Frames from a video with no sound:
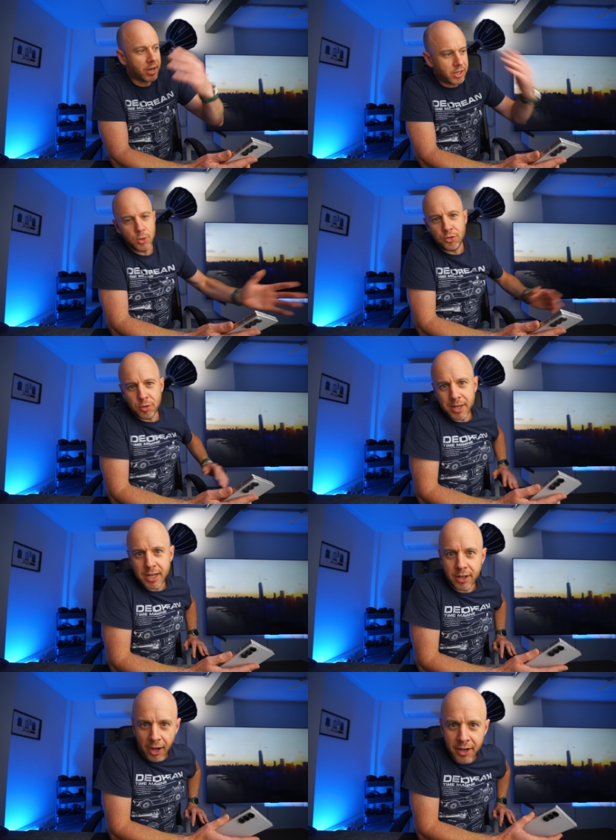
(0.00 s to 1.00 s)
I used to be
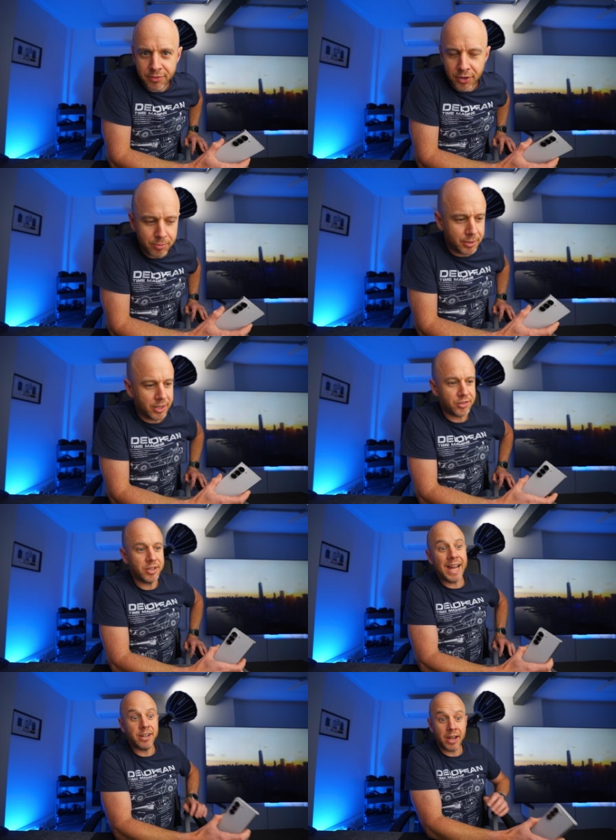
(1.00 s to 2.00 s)
an iPhone person
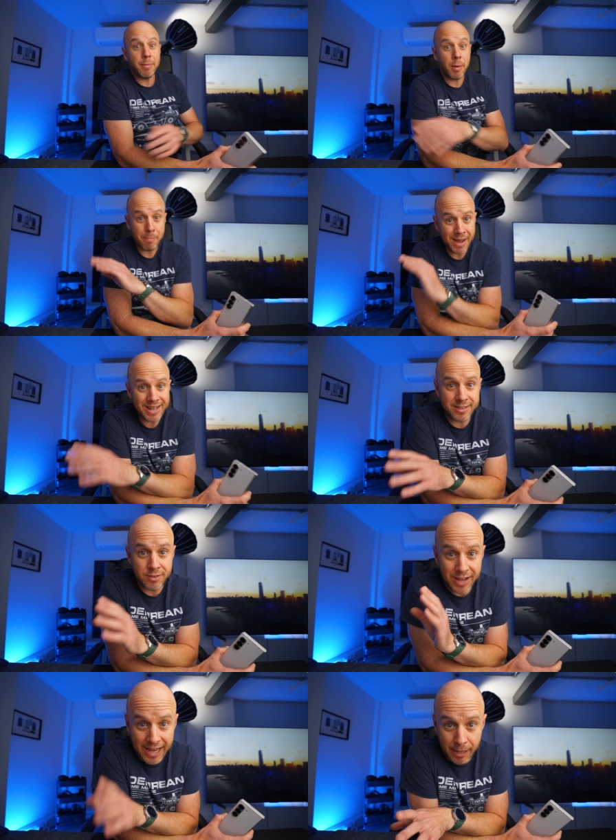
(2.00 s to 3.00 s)
and I am a
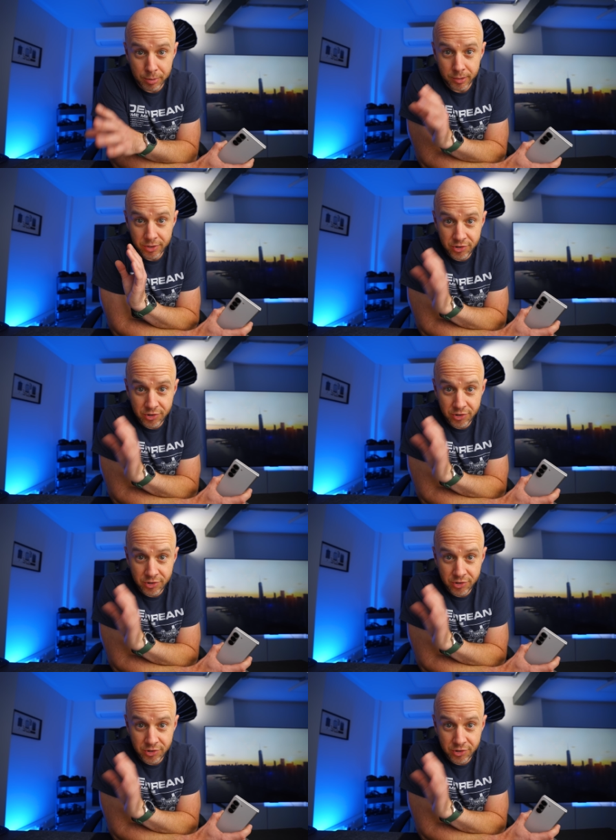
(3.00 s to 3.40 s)
massive Apple